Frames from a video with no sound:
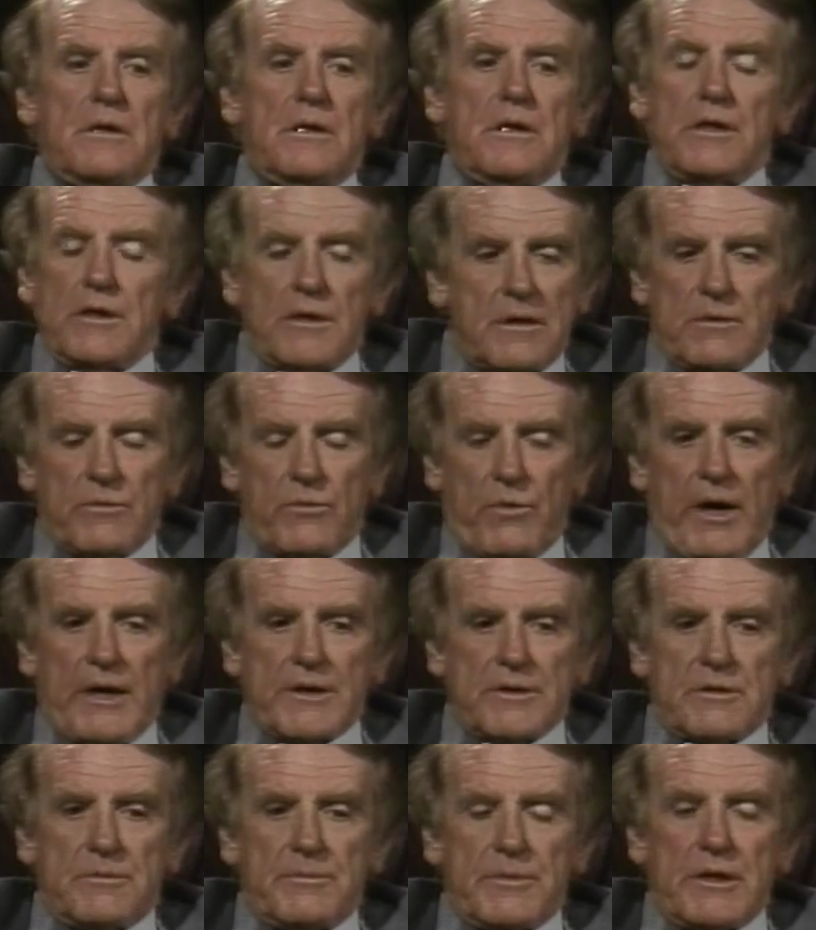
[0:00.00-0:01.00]
He didn't
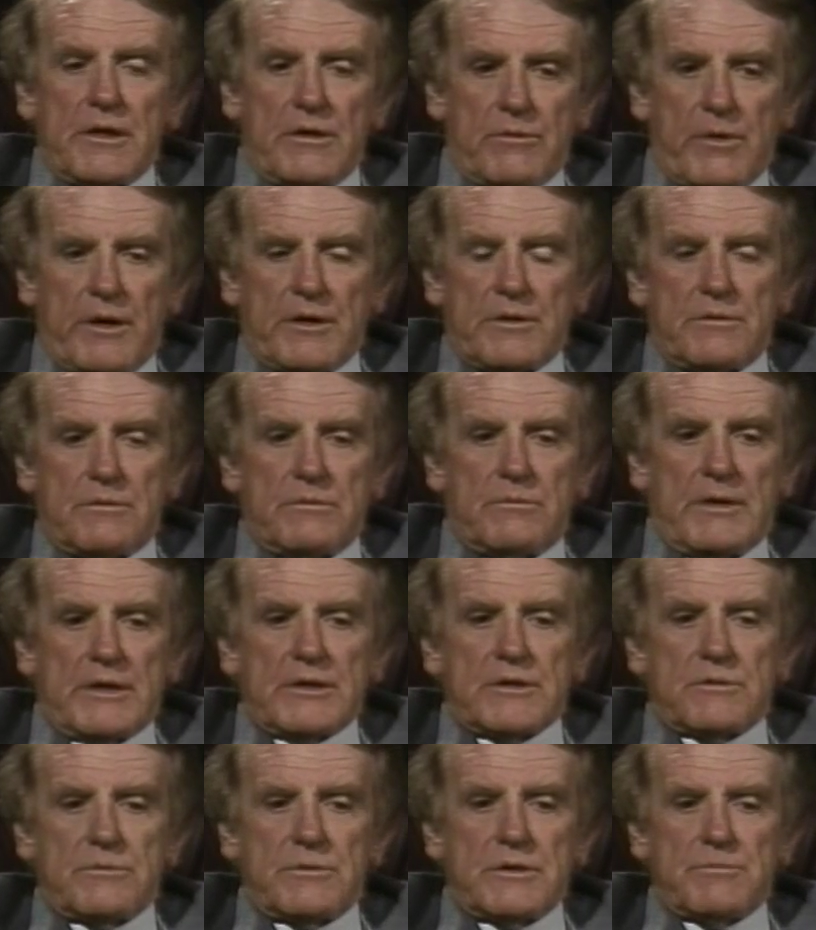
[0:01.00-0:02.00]
write to me, he wrote
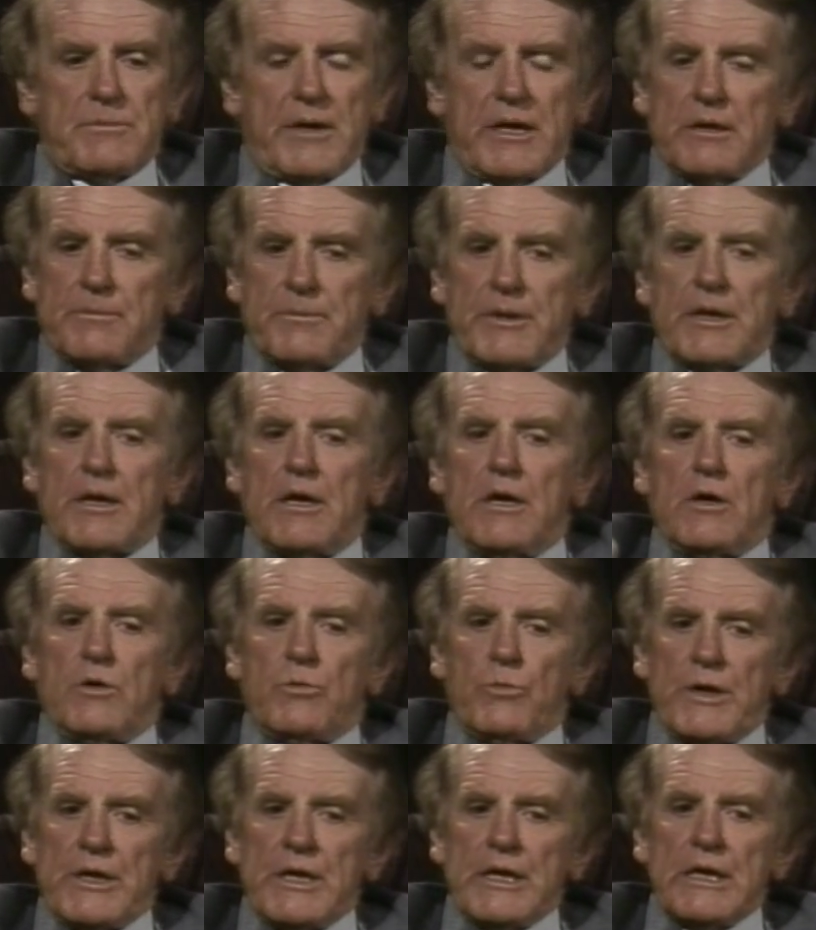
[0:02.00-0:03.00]
once to his mother, but
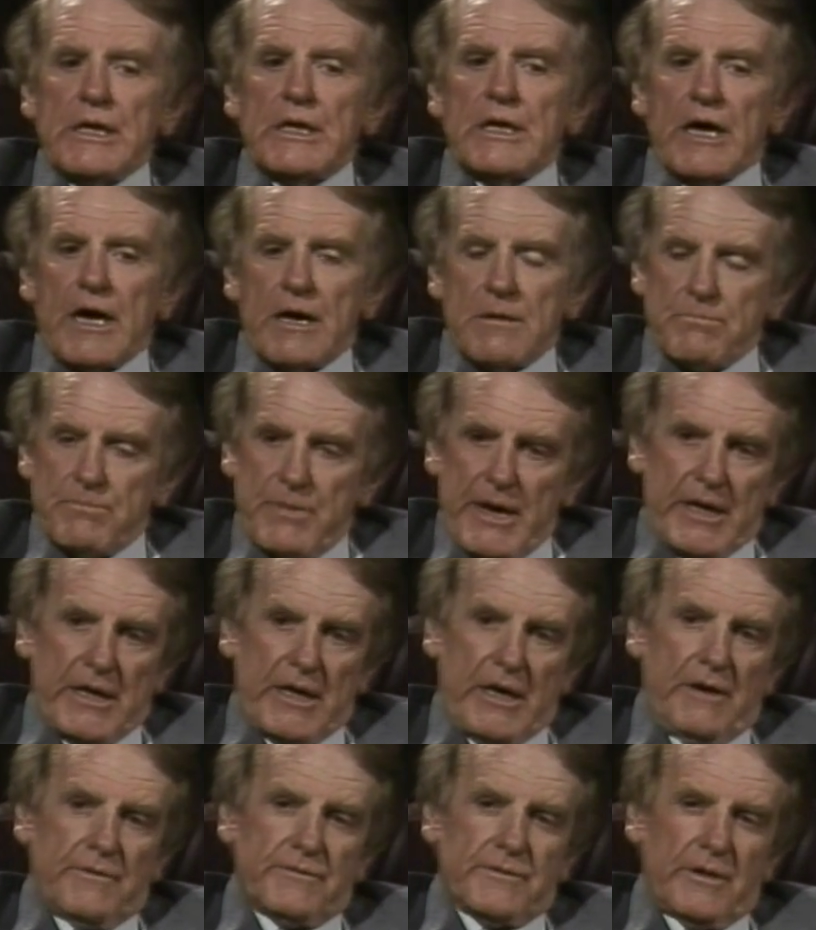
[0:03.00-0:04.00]
when he came back
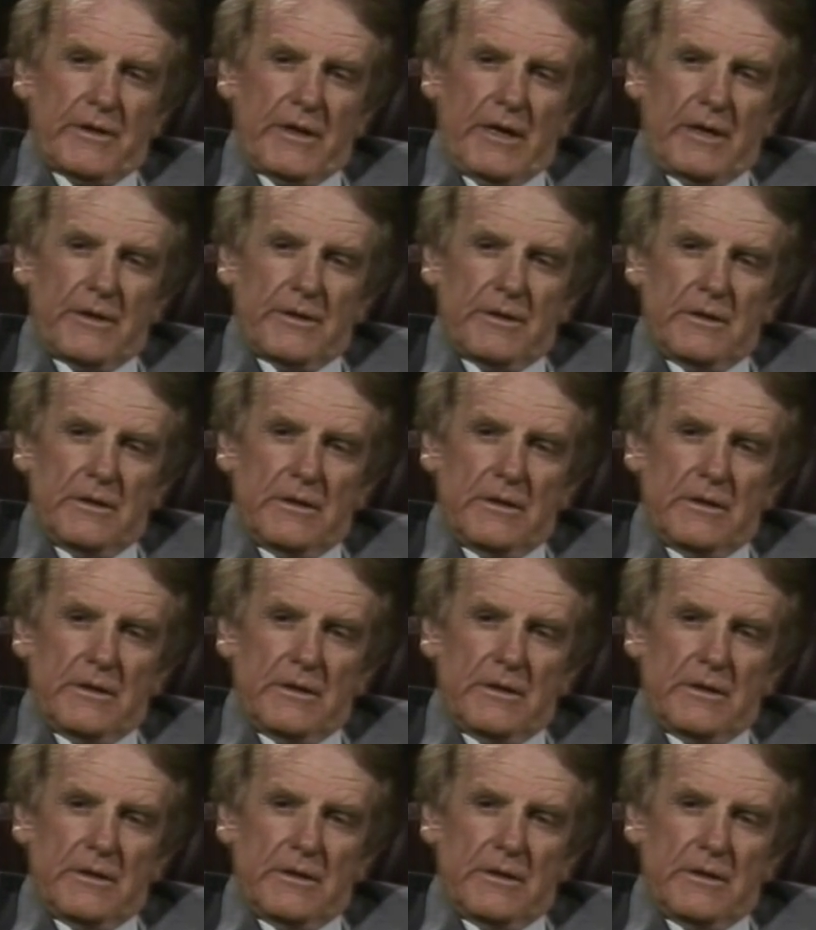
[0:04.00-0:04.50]
after that